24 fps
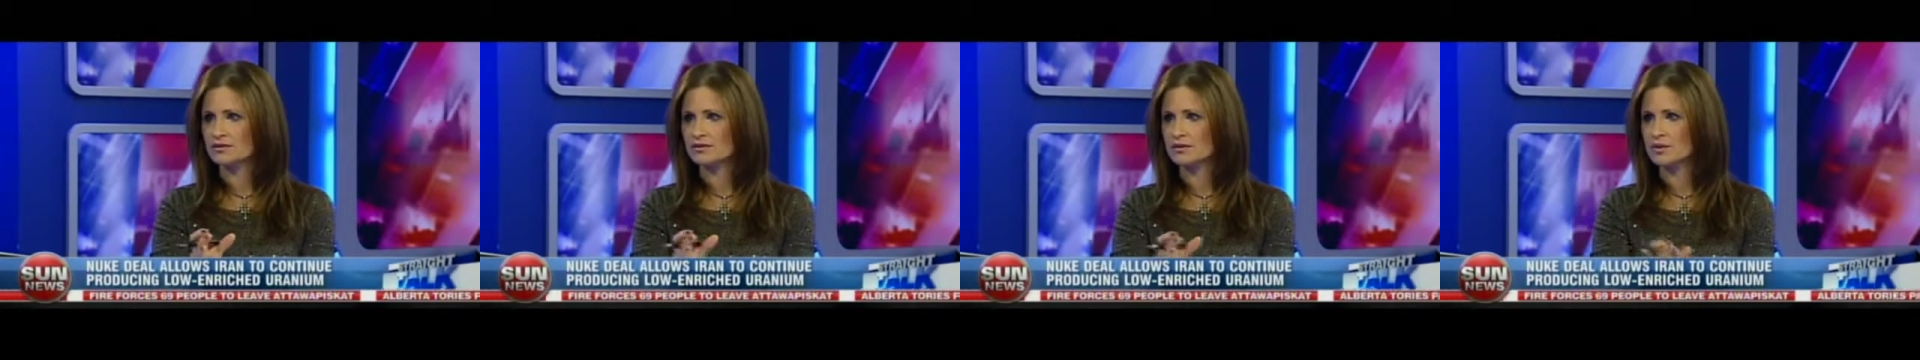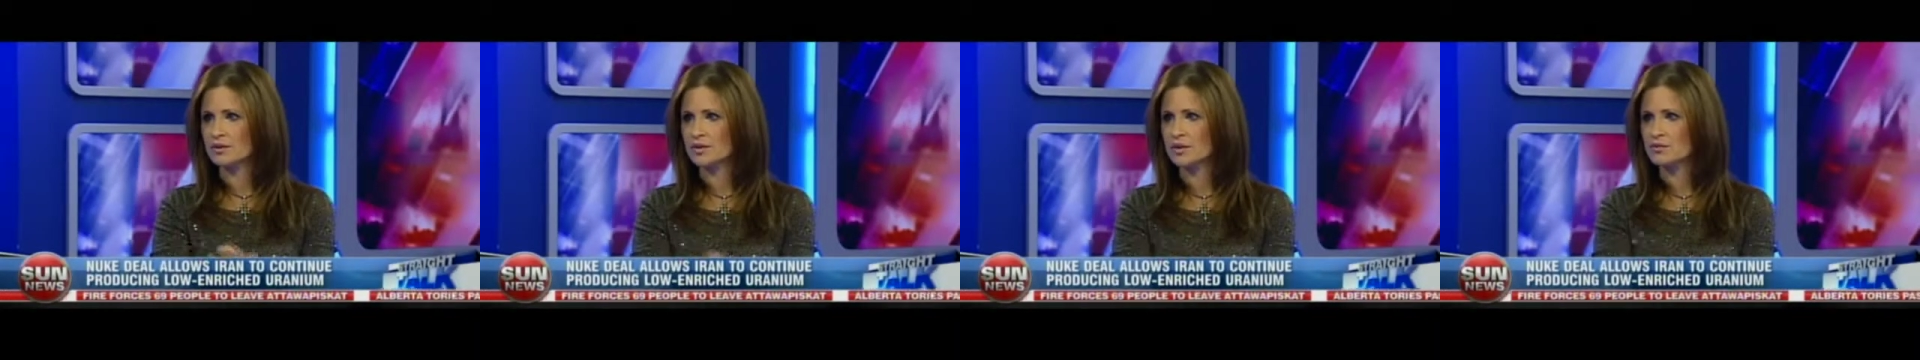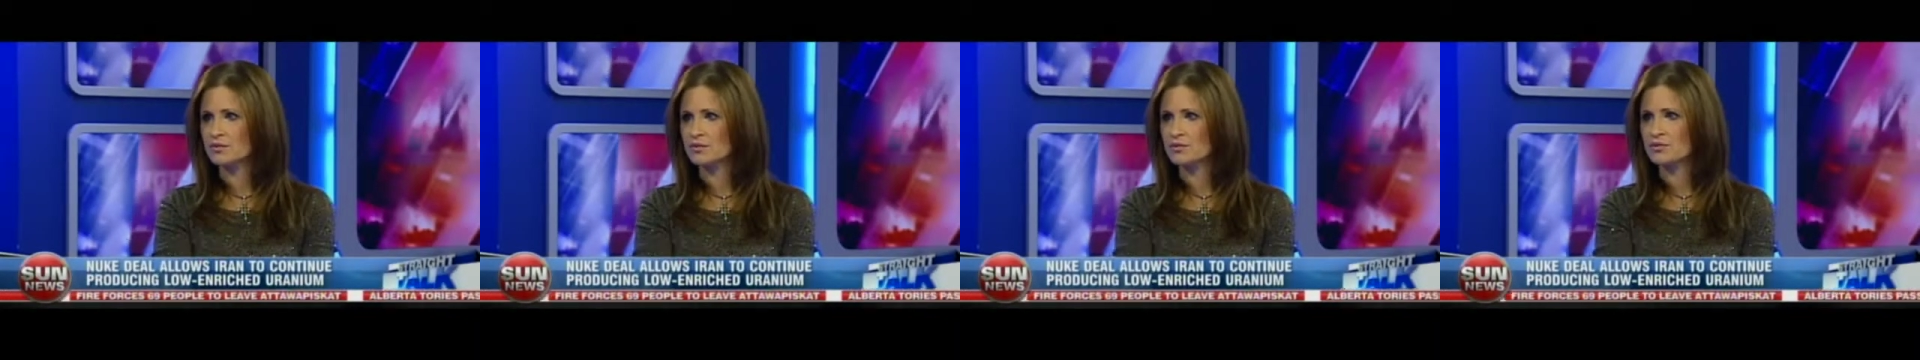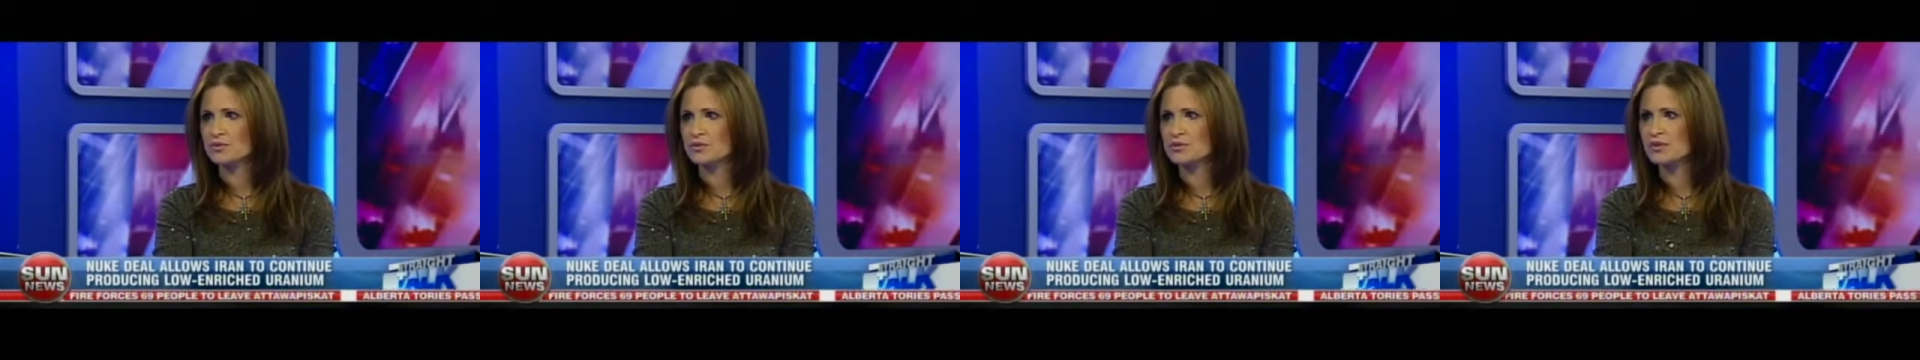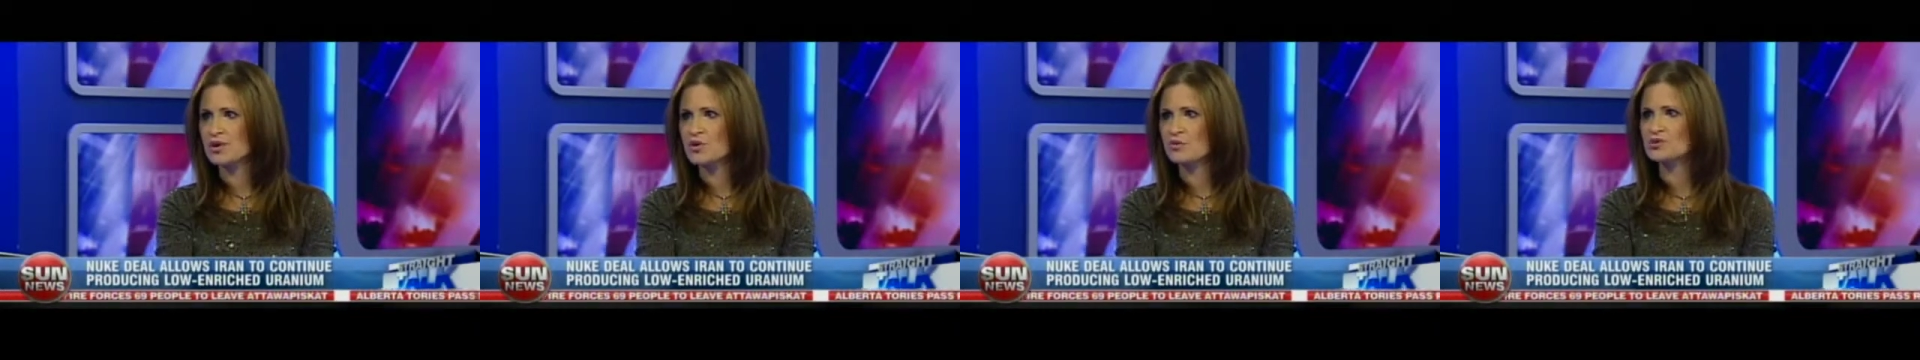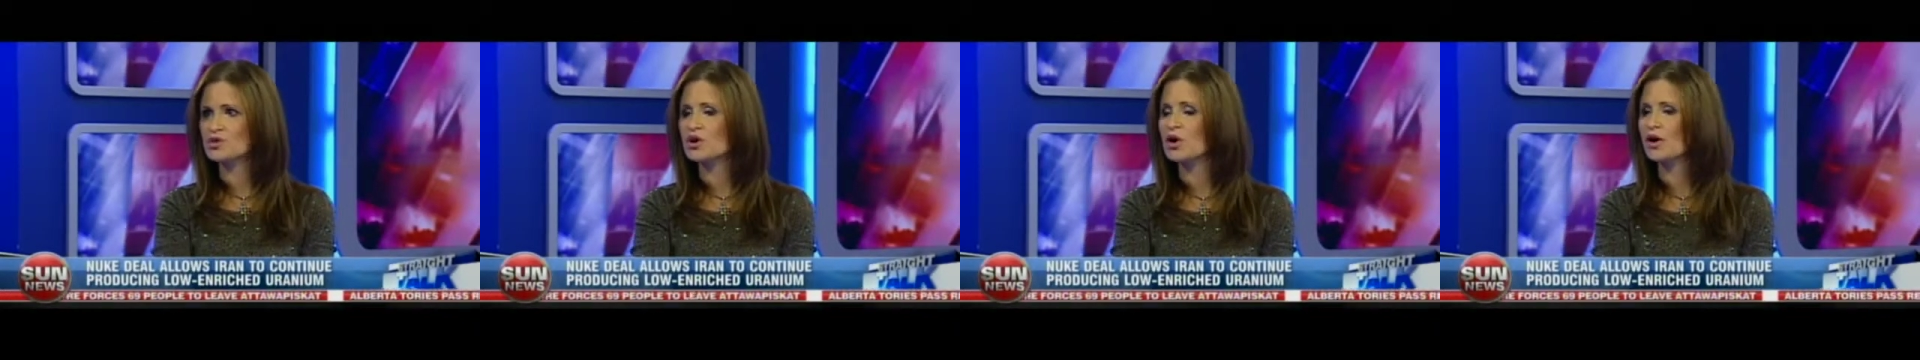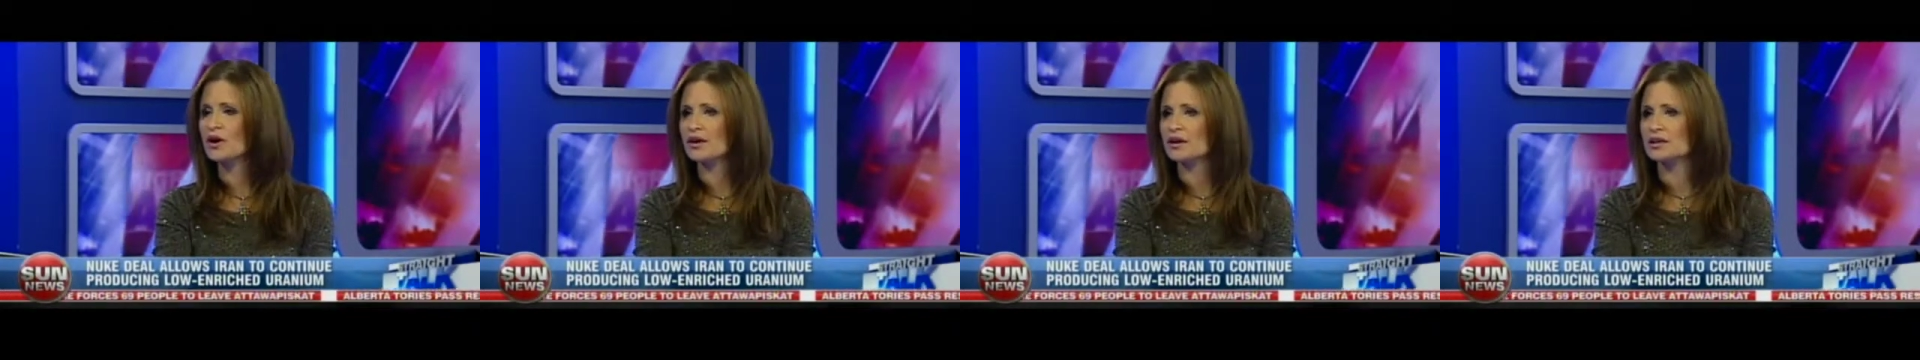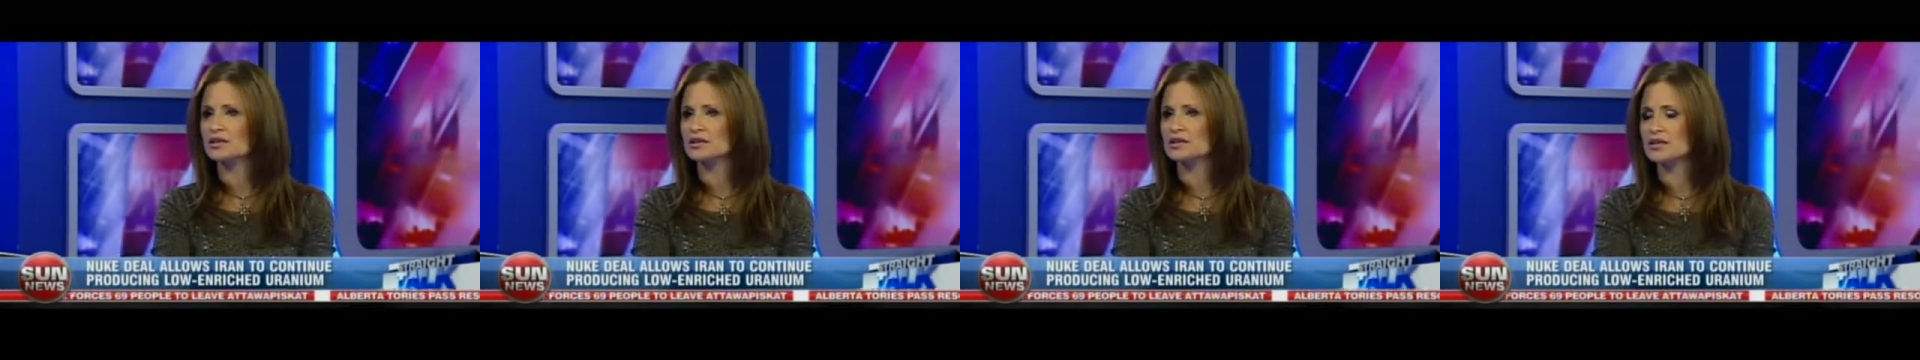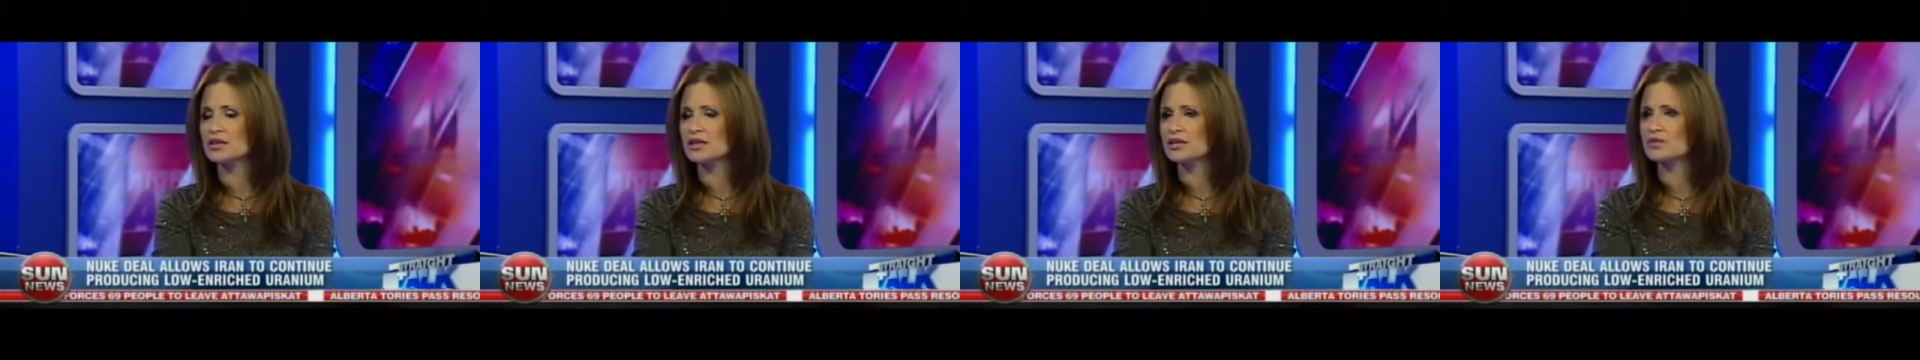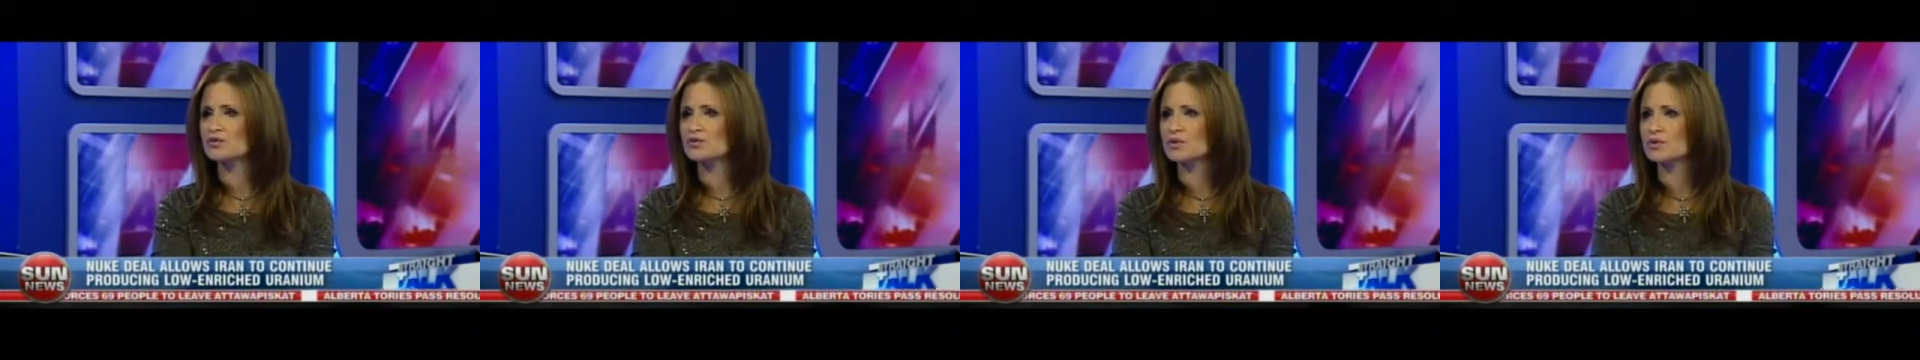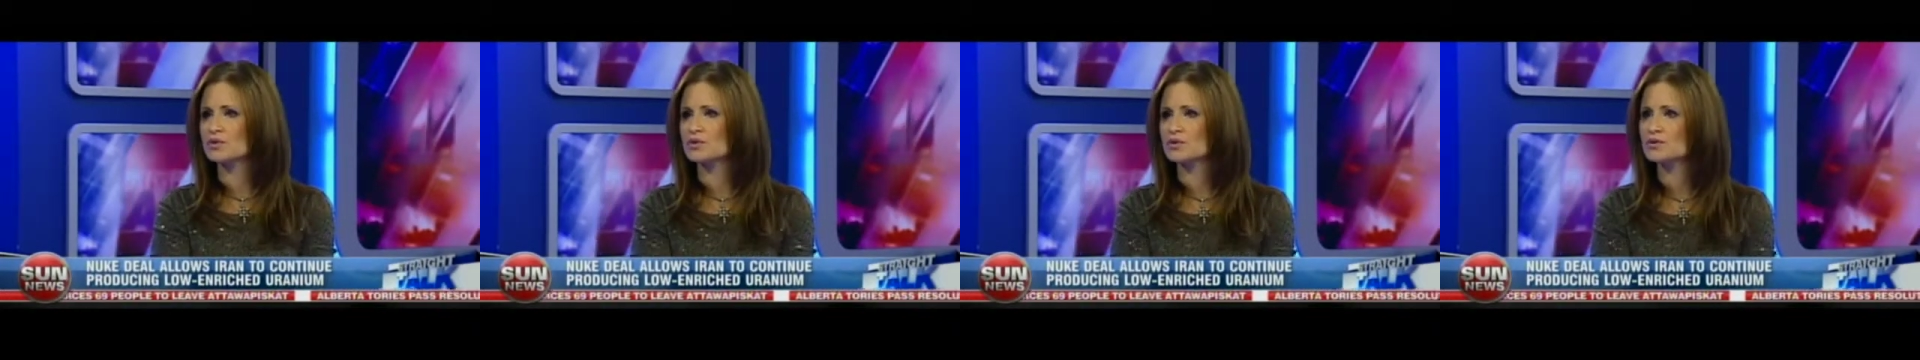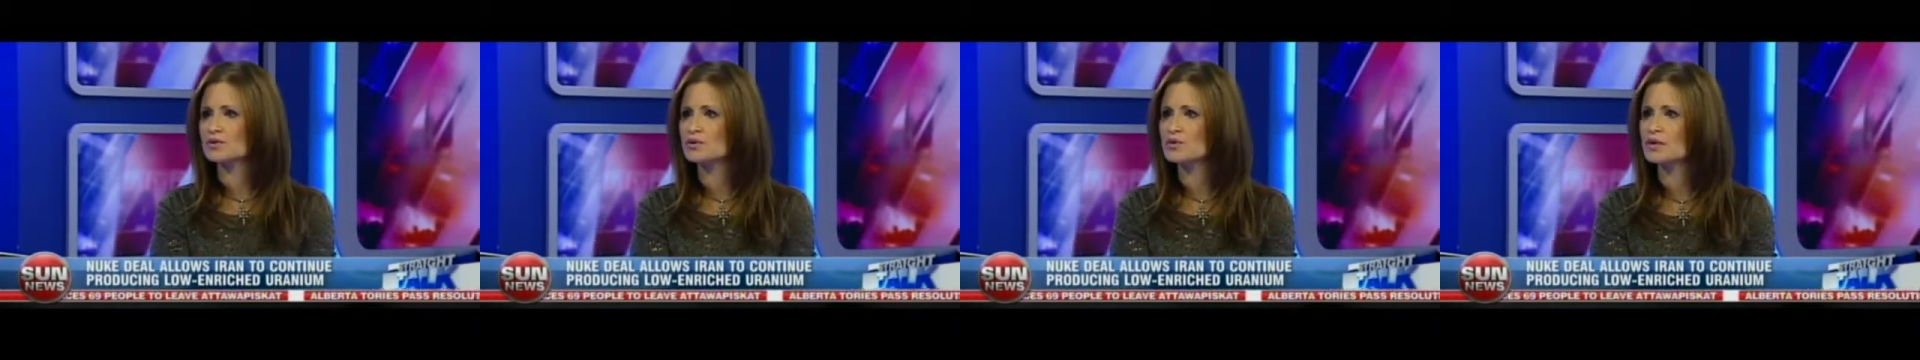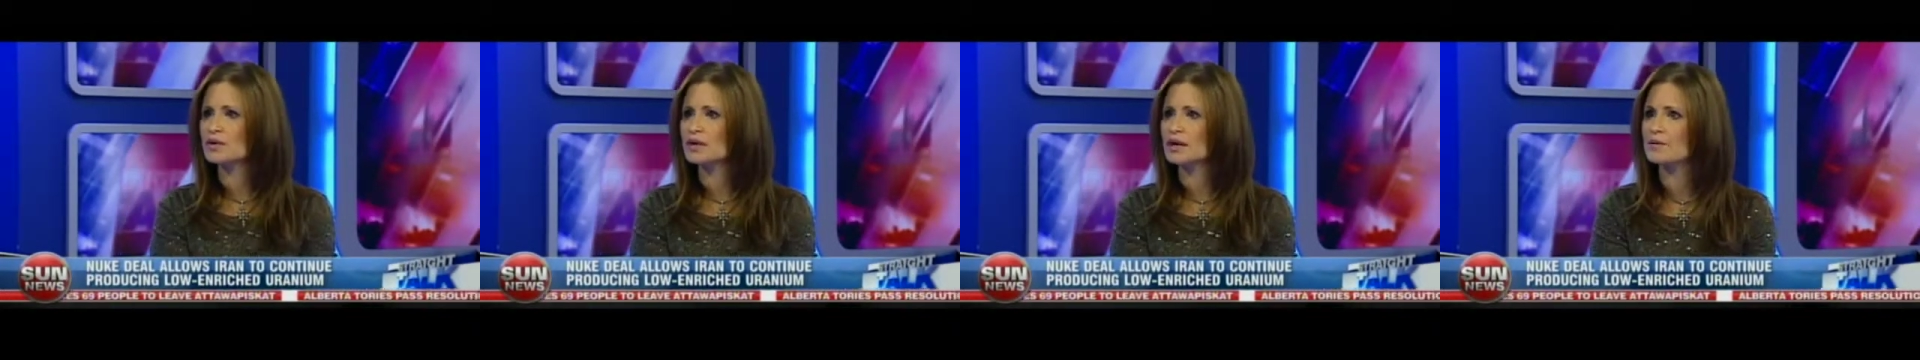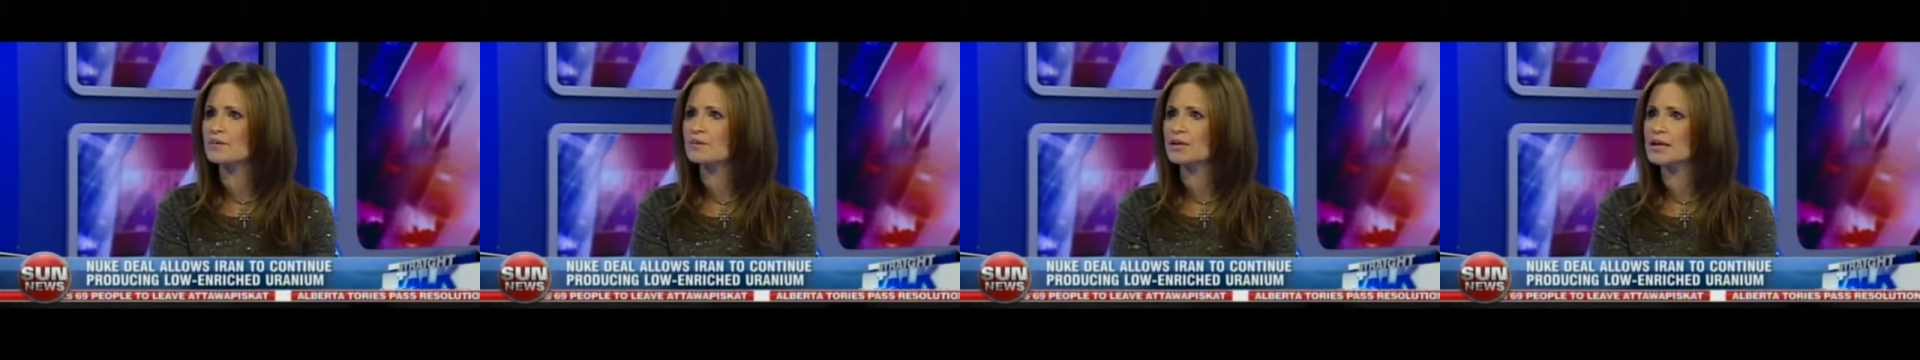so there was no talking to Israel doing it,